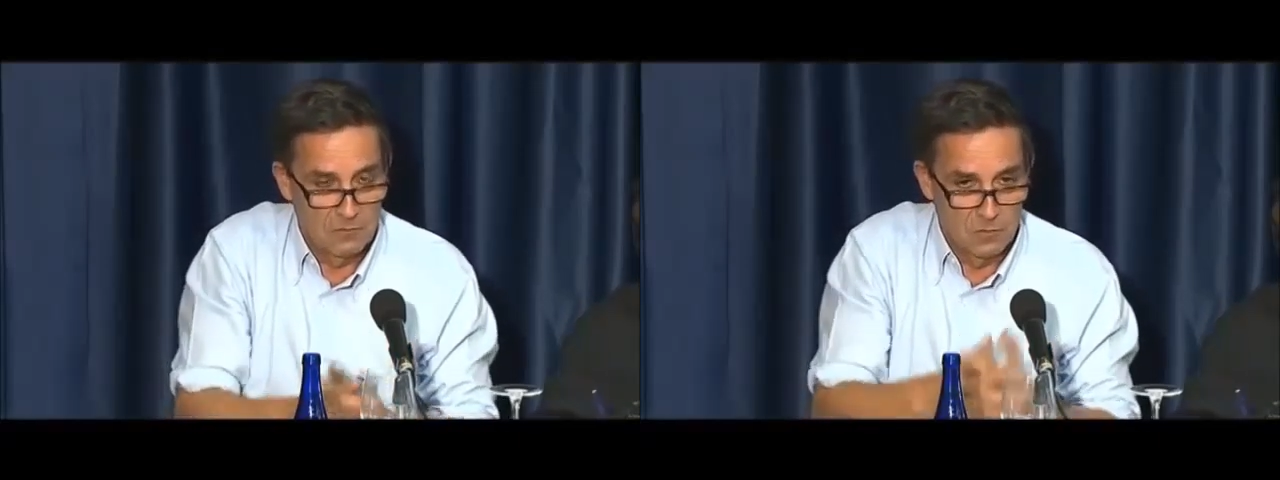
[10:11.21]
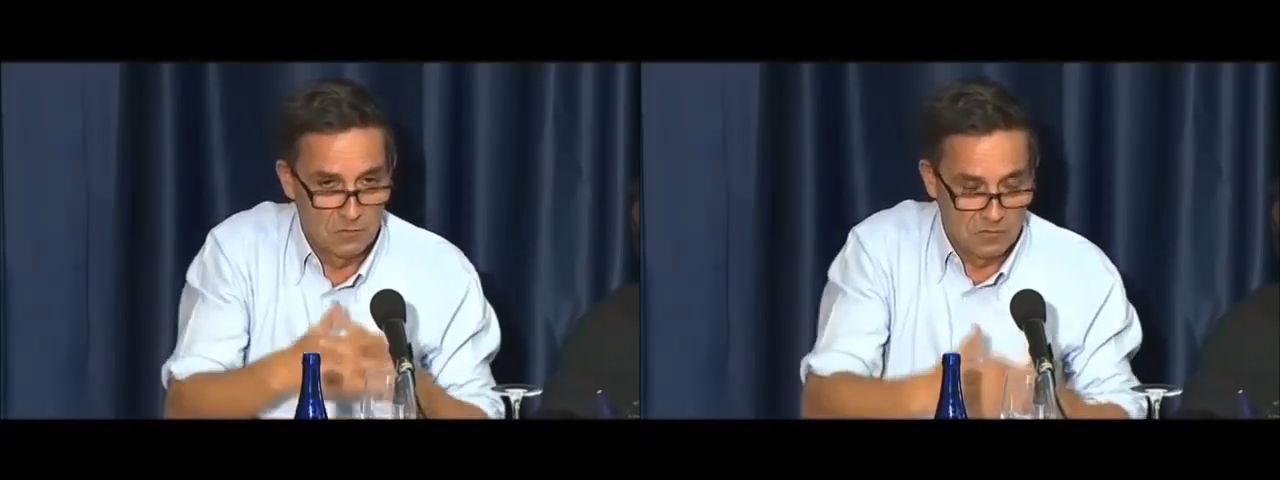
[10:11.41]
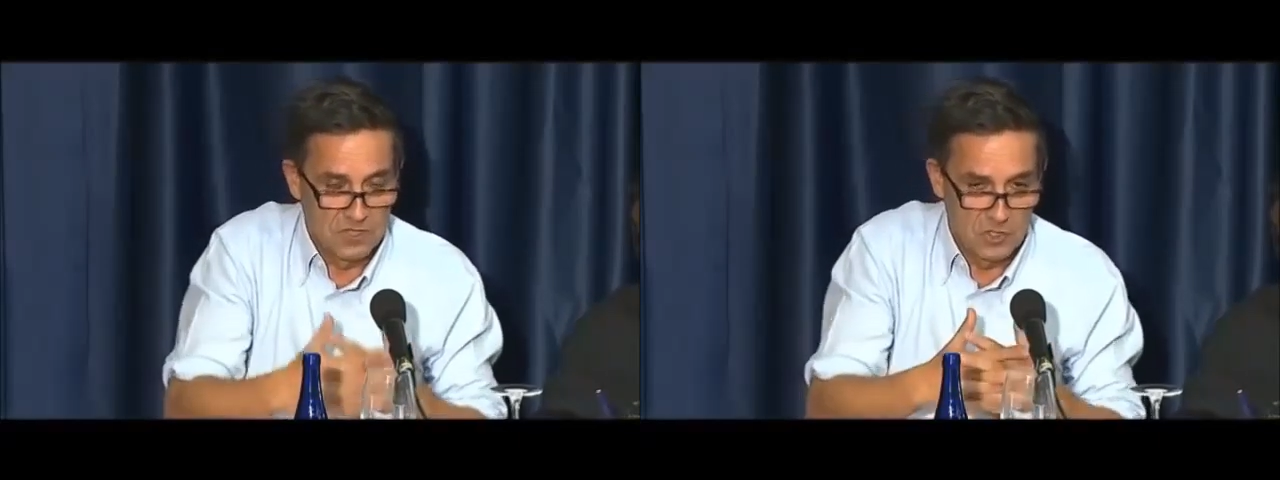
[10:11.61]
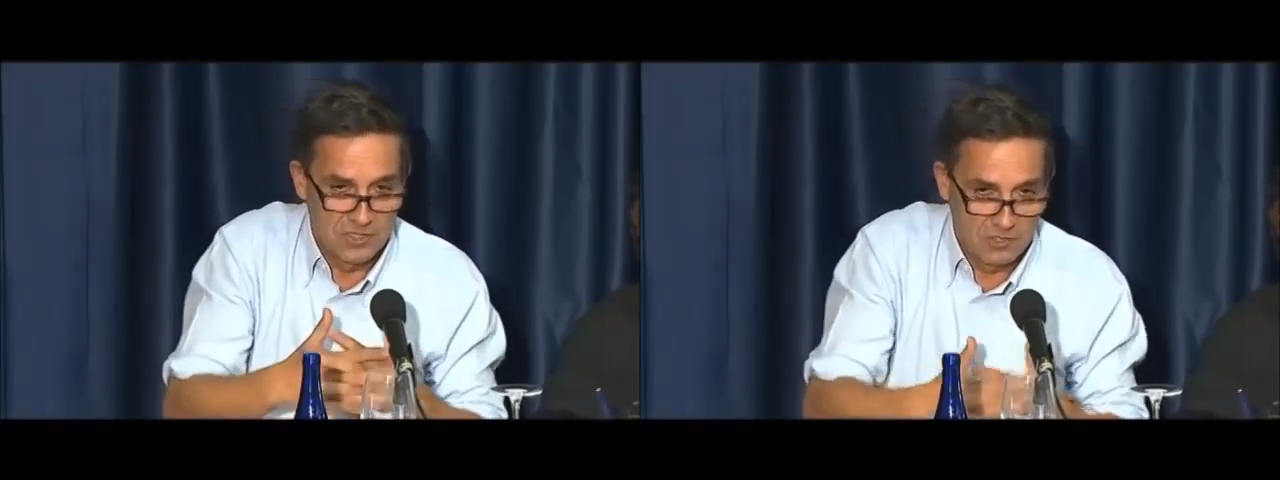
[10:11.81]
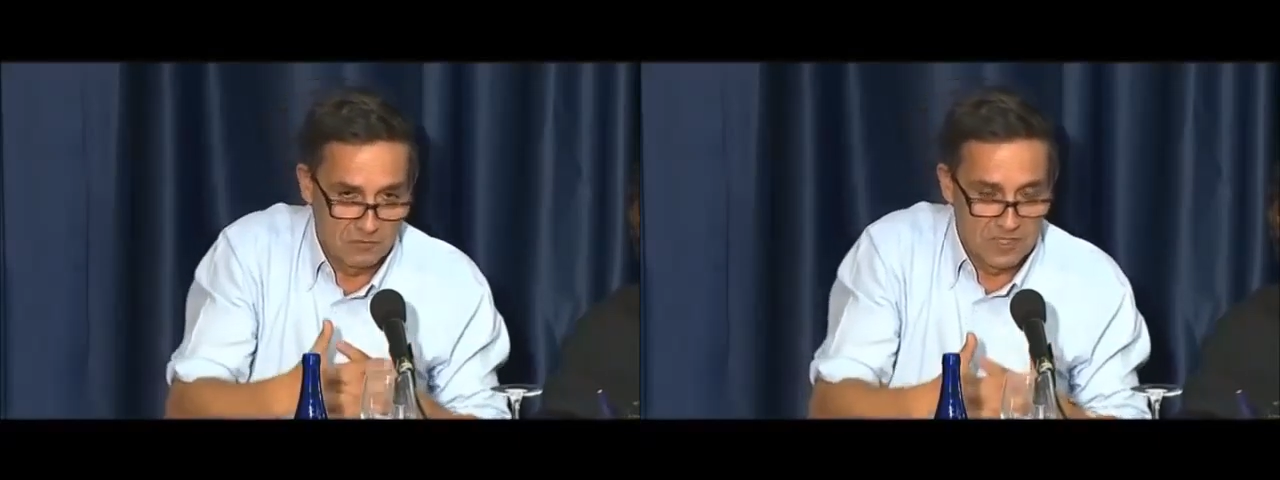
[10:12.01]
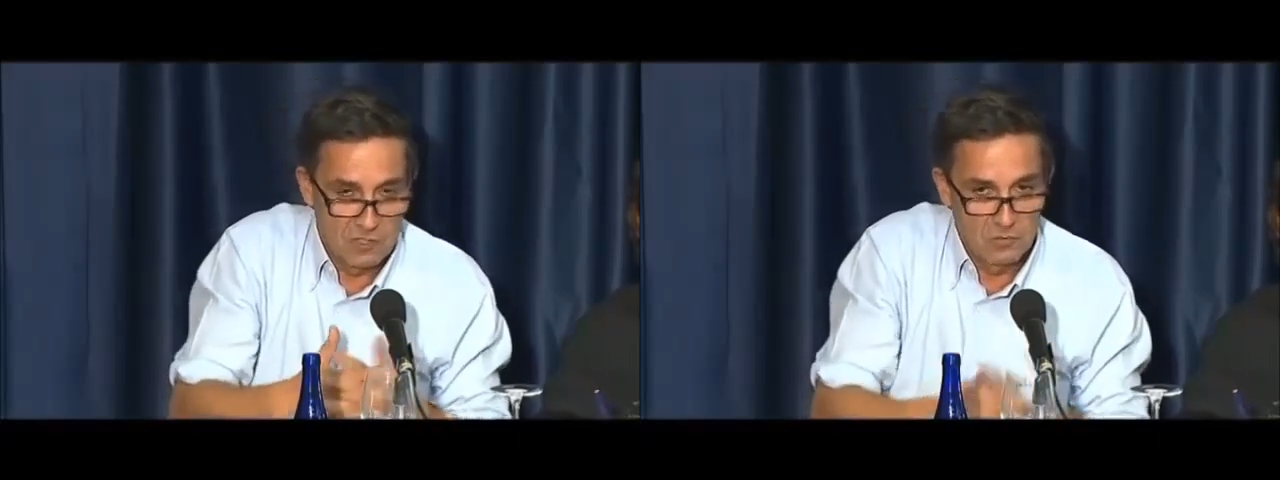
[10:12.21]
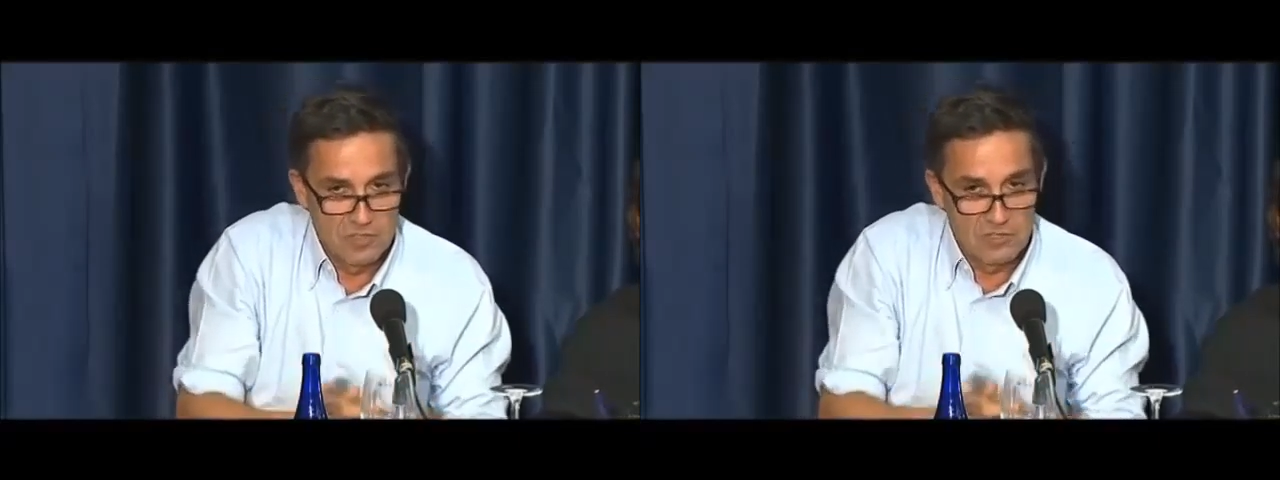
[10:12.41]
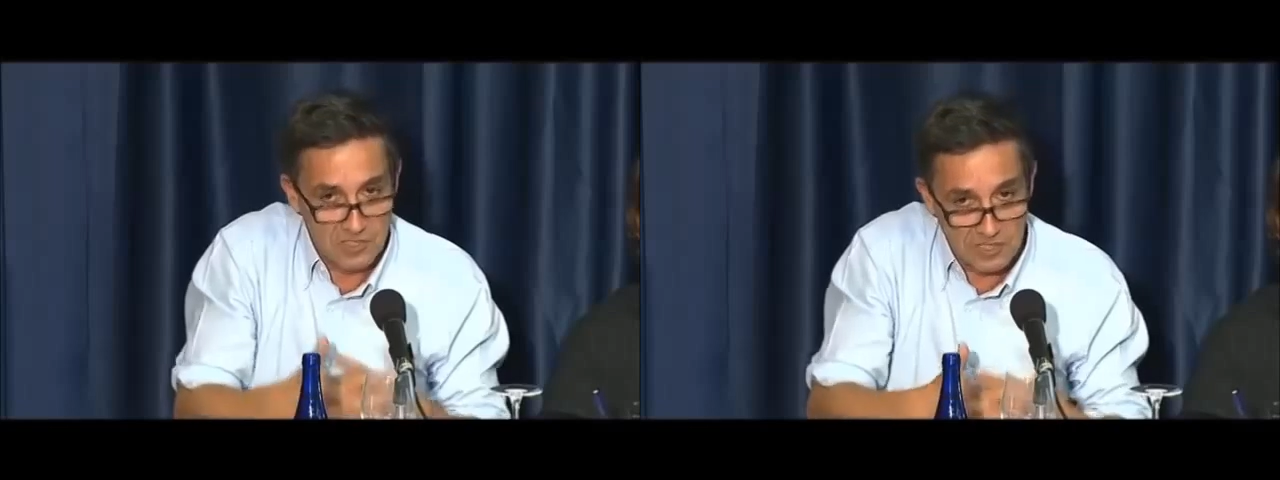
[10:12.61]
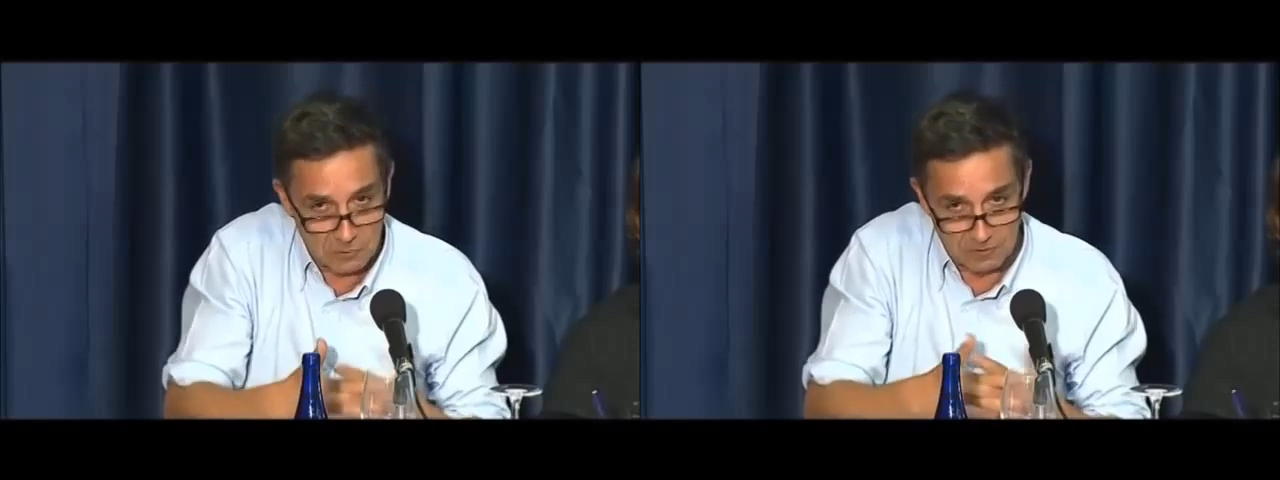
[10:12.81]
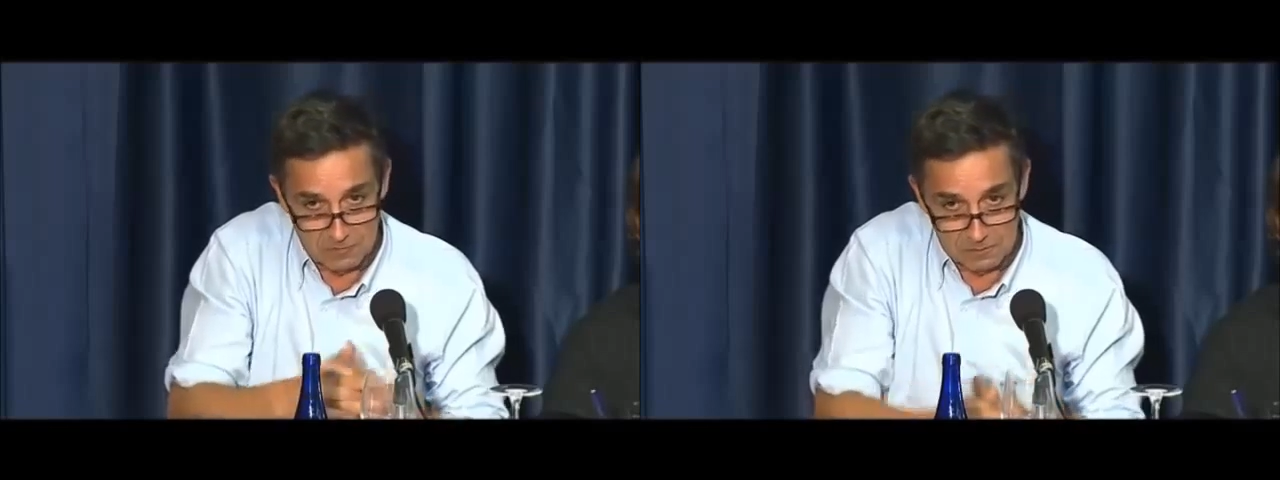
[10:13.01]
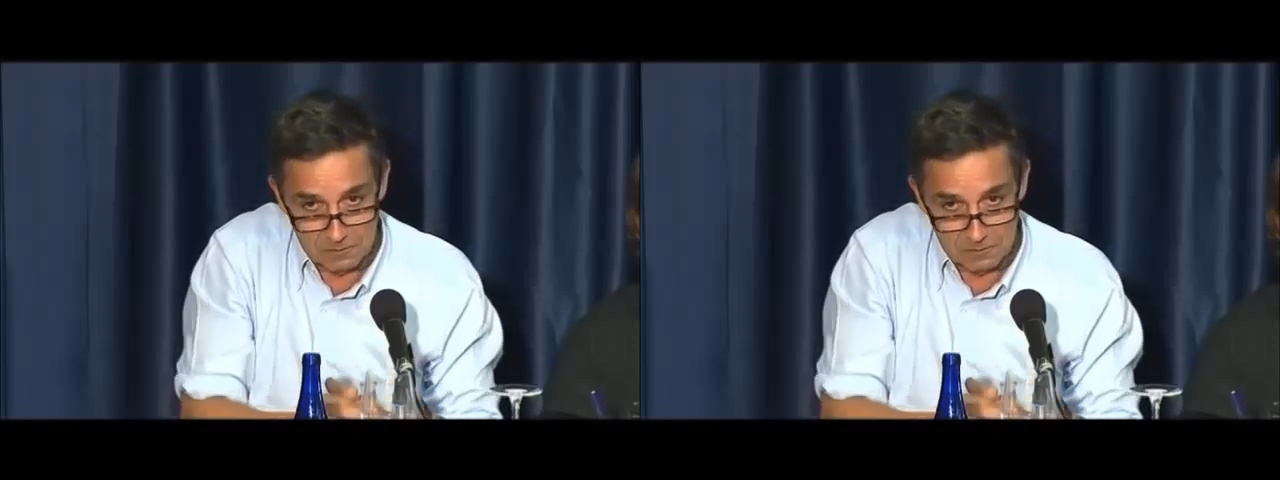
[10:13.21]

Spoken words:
to French intervention in Syria,